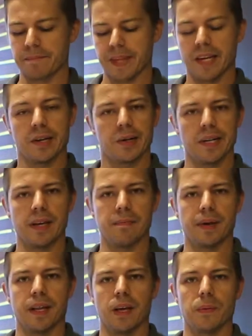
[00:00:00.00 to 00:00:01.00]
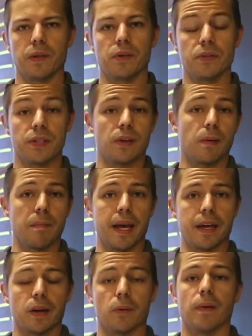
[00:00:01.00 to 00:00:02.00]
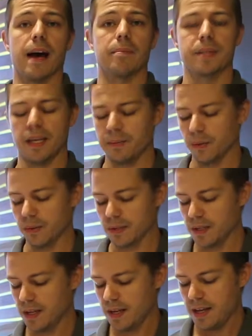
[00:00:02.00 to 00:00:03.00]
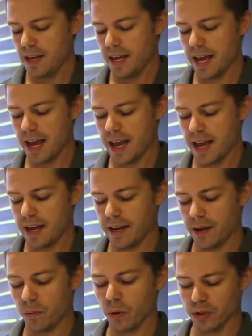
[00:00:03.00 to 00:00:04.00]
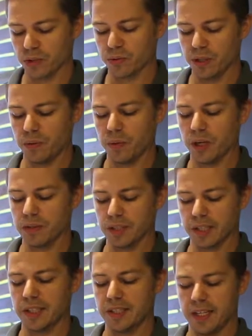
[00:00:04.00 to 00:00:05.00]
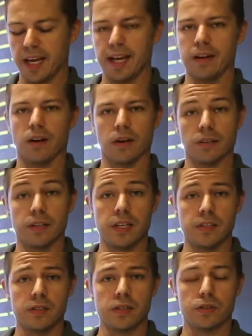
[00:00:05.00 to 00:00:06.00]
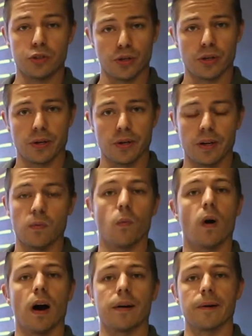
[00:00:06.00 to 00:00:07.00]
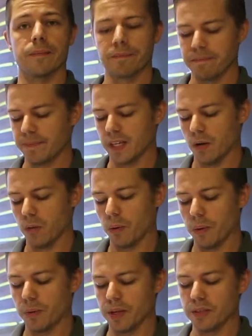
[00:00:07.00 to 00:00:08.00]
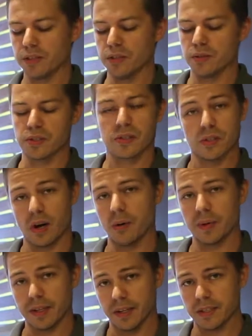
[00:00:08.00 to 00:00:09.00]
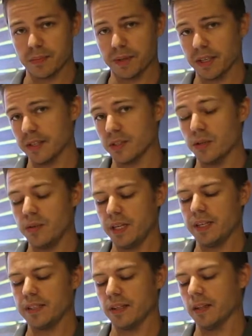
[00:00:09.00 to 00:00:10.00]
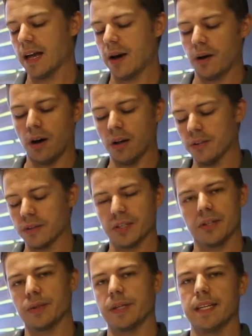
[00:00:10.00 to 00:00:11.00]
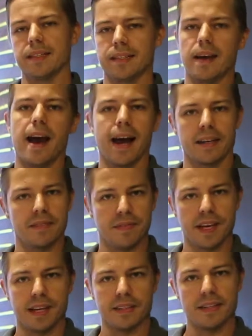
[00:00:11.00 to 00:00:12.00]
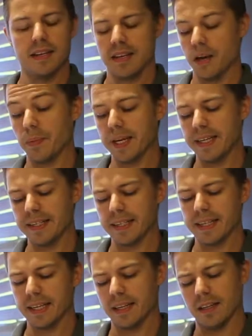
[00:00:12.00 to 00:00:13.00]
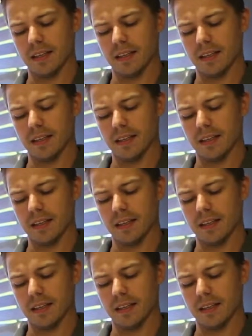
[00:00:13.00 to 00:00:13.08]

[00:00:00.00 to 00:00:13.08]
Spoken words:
ingredient bin that we use in our make or wrap tables. And it works really well to contain our yeast, sugar, and water. What we want to do is start with this because you need to allow all those ingredients to activate, and we need to get